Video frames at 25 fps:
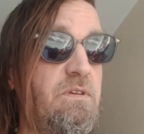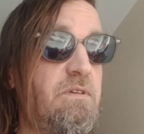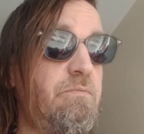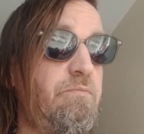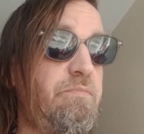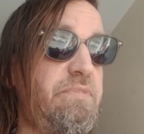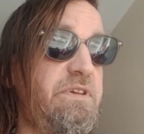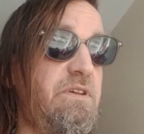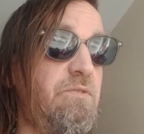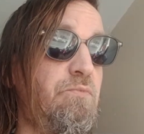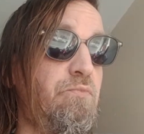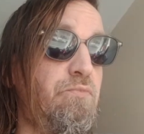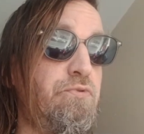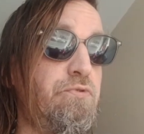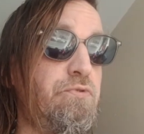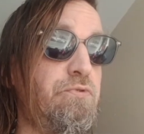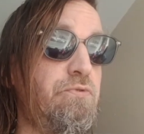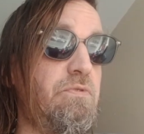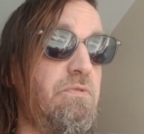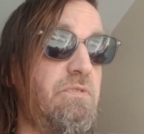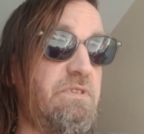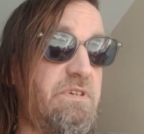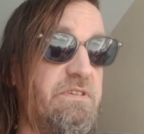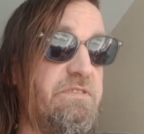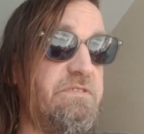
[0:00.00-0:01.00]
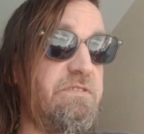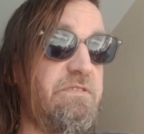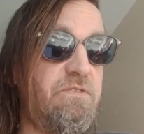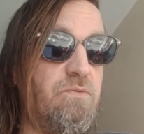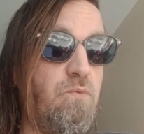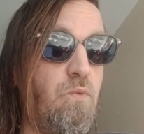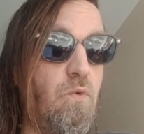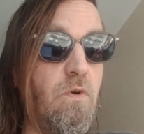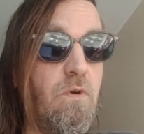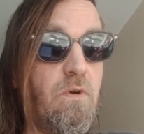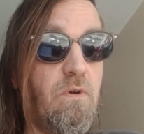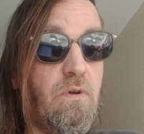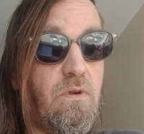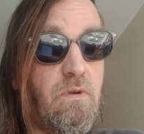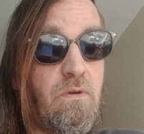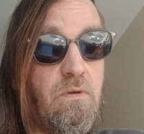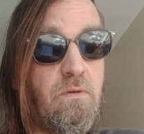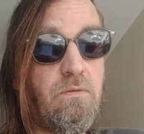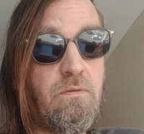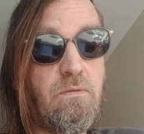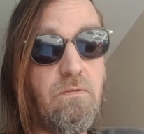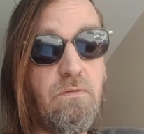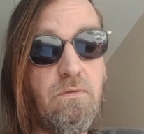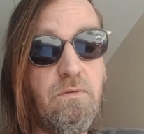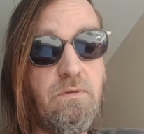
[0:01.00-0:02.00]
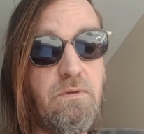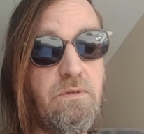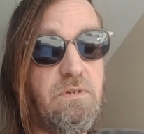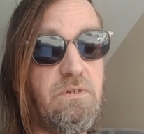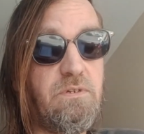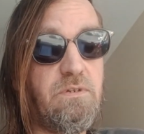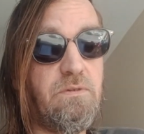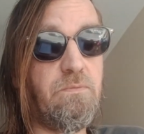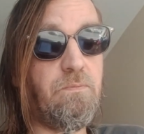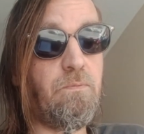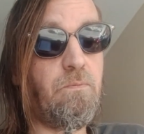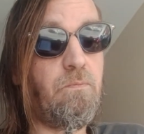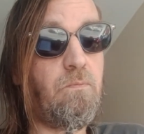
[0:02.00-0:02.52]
being brutal because it's war, you know.